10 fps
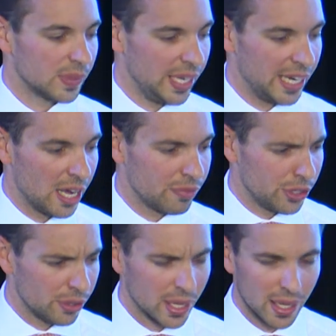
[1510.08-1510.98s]
In our
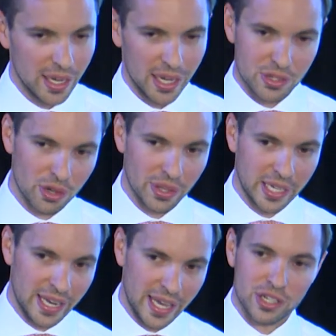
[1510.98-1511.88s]
view, it's not the
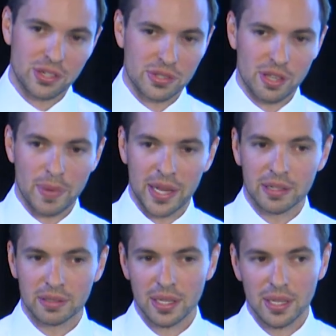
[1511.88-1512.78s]
connections that
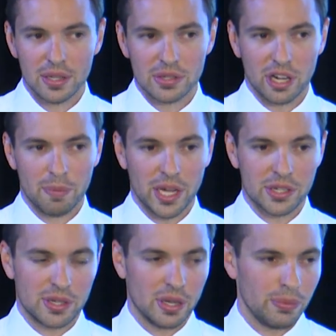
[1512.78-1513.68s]
matter so
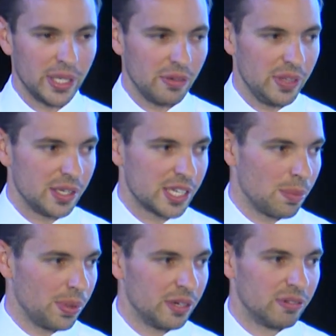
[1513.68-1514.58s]
much. We give the
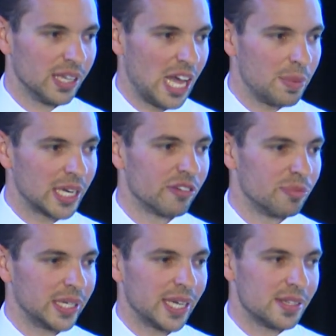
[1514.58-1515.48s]
example that if a Labor
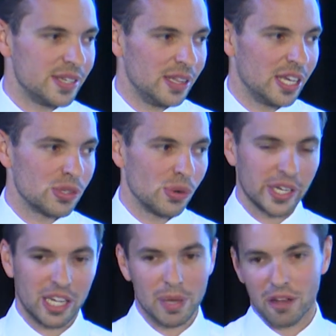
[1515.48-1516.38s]
government gets in, they're
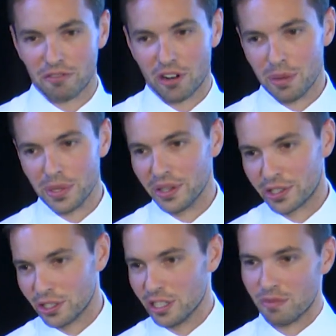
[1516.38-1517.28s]
talking about fibre to the
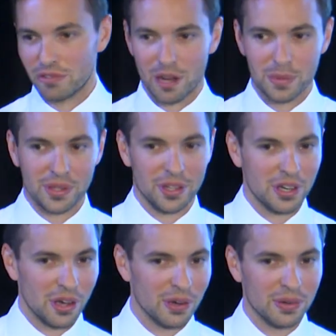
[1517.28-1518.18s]
curb, fibre to the
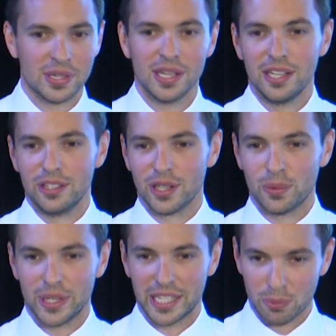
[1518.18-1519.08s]
node. You know, they
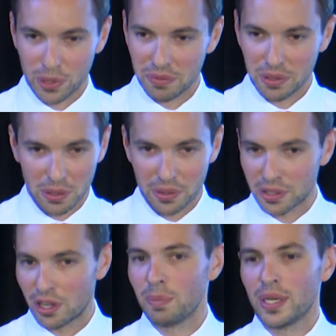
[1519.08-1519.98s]
want to get rid of a lot of the
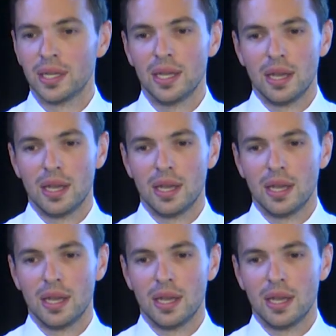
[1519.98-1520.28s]
copper.